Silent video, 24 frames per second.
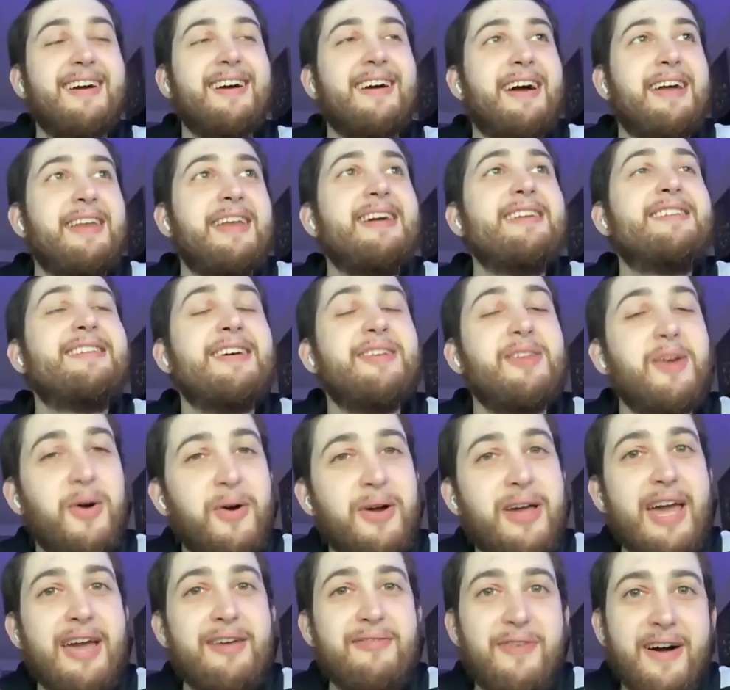And I said,
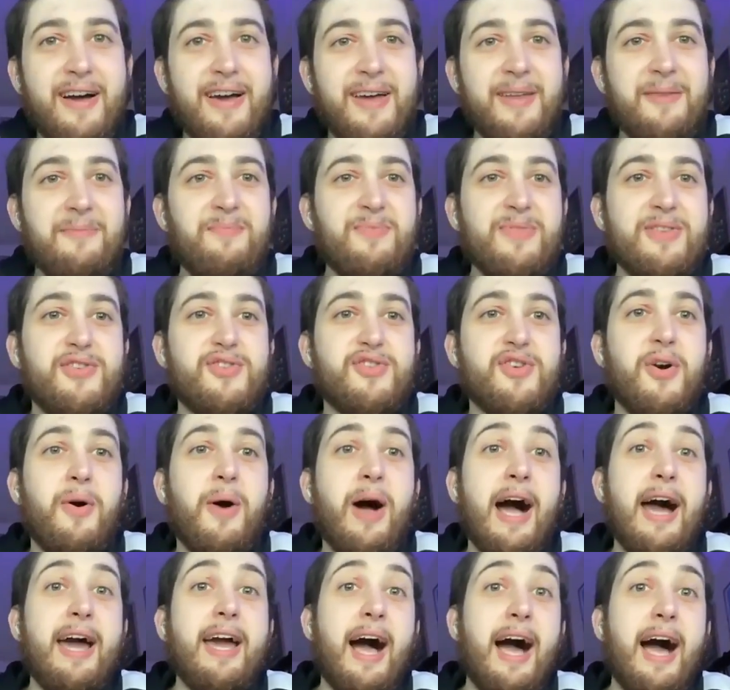okay, fine. So
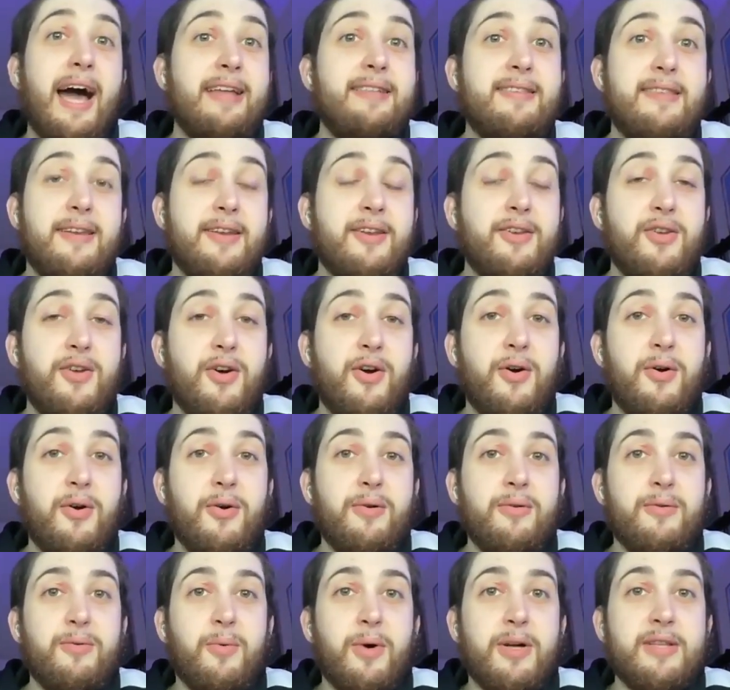I didn't
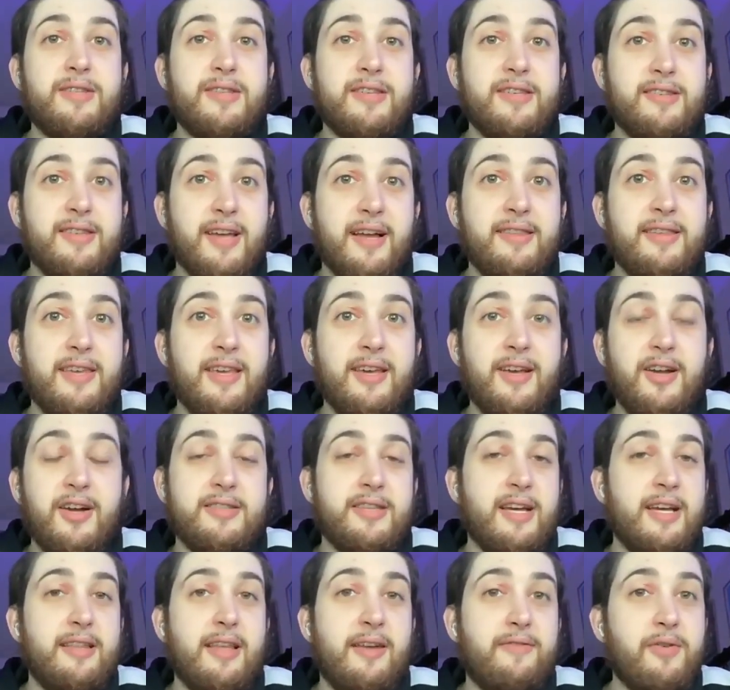know what to study because
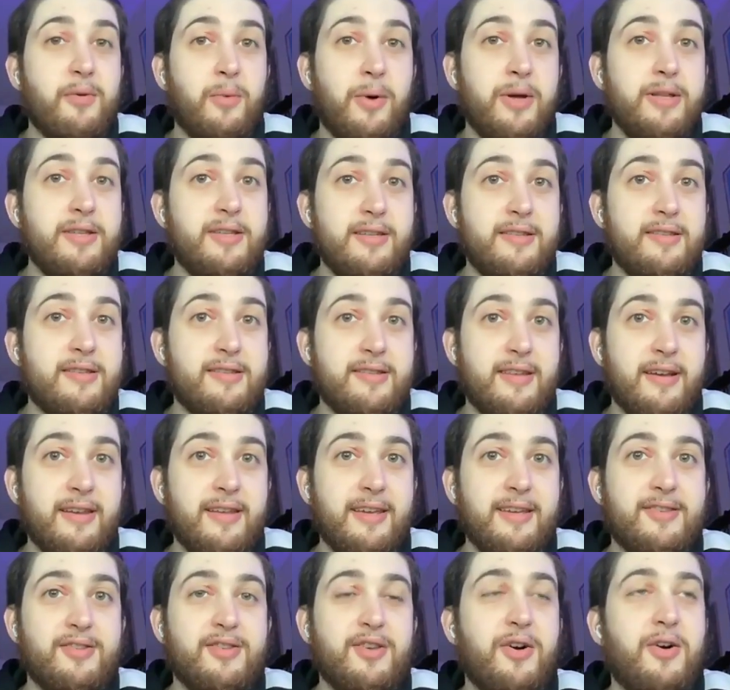I never wanted to
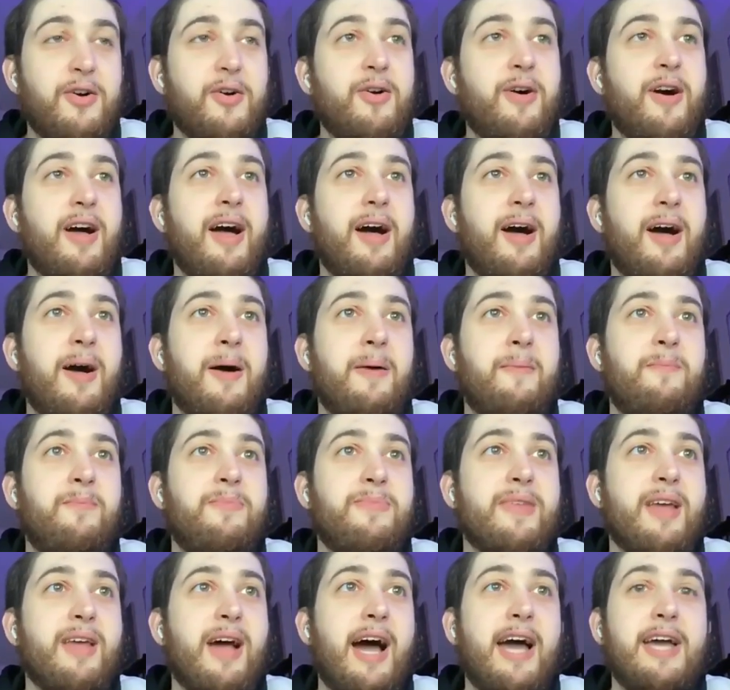study. So
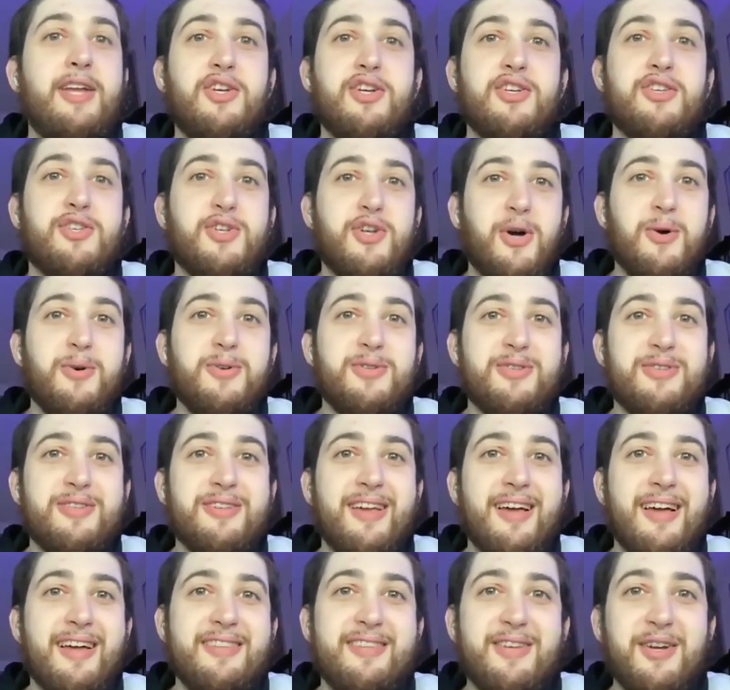I just chose
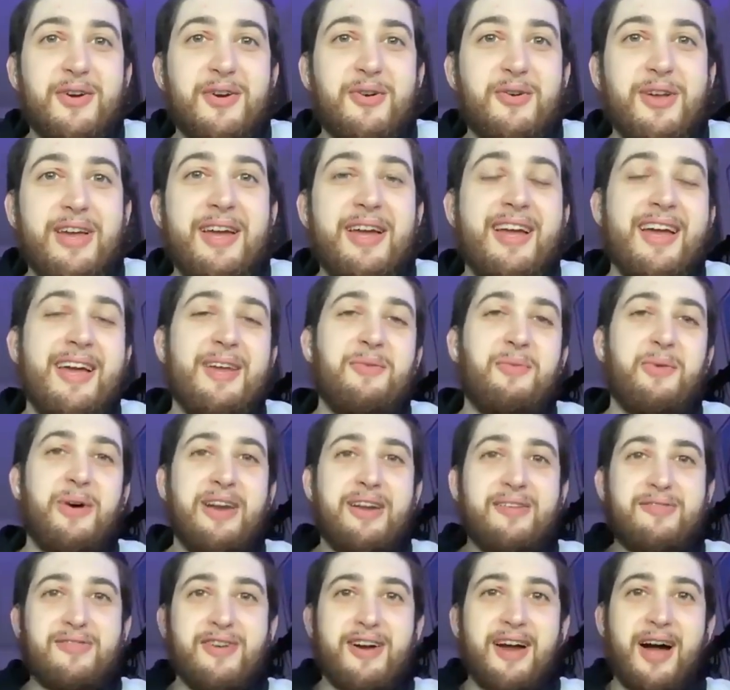a degree in
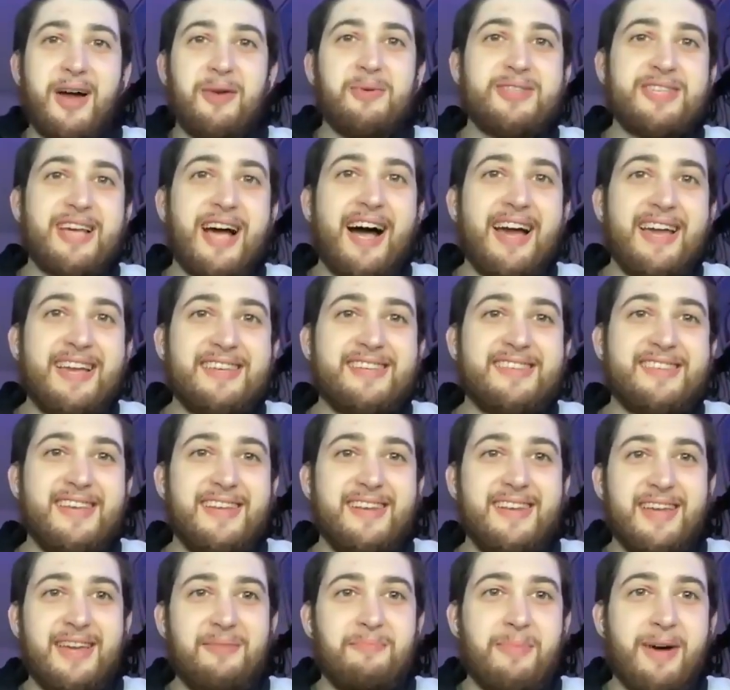whatever I was highest
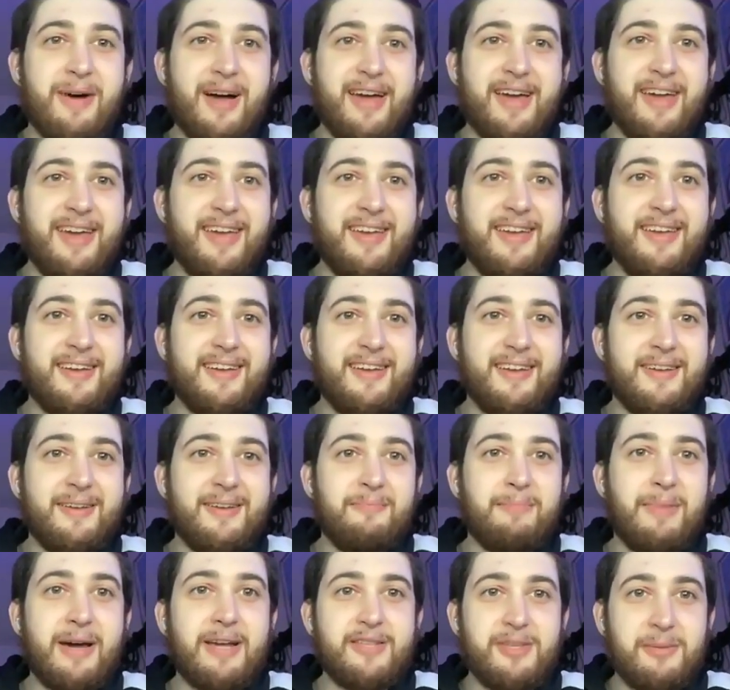in
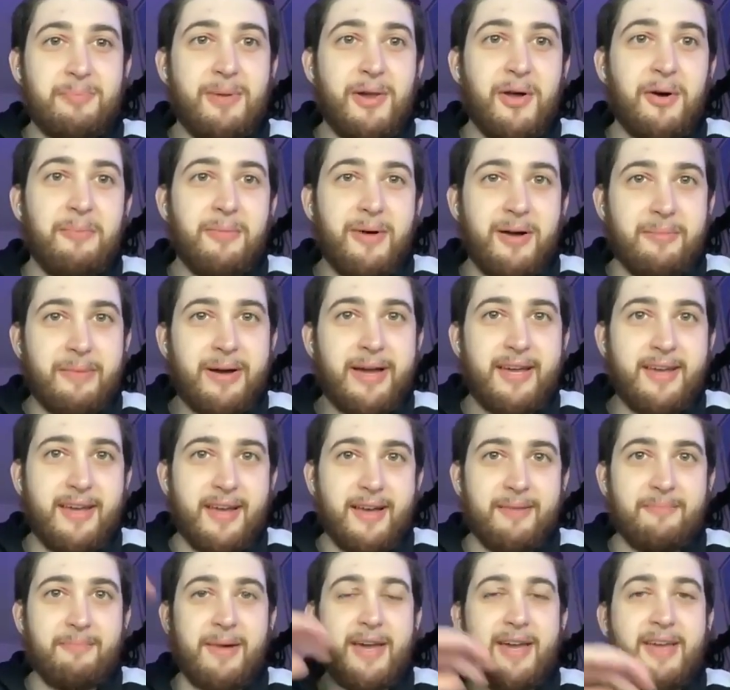my diploma,
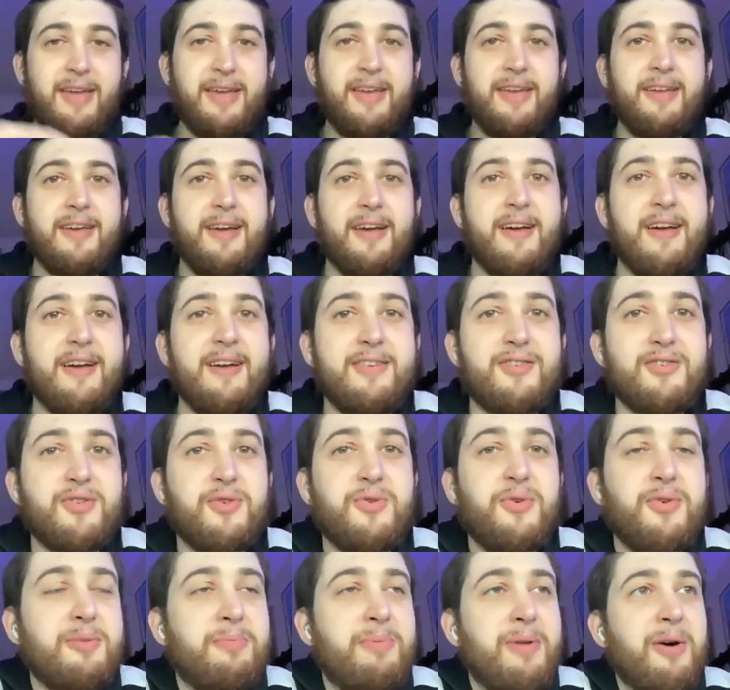my
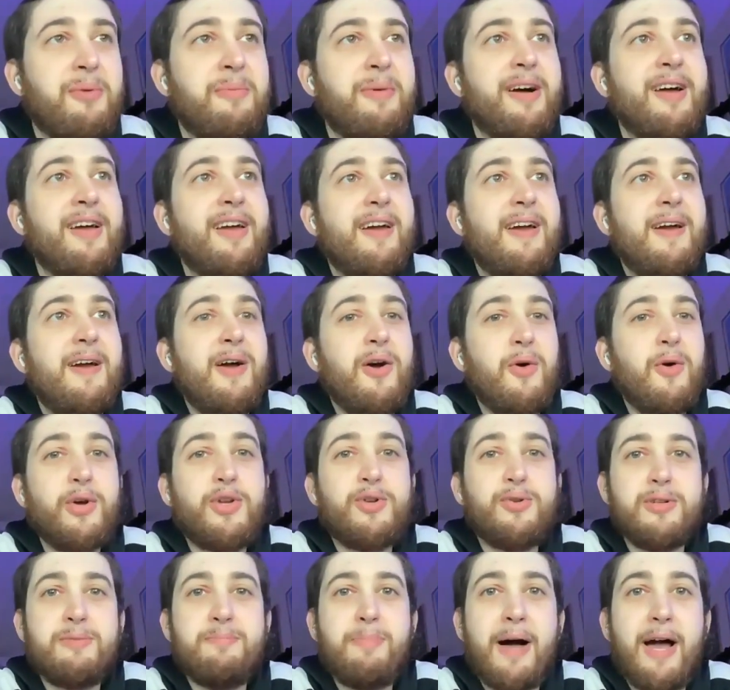school diploma, which was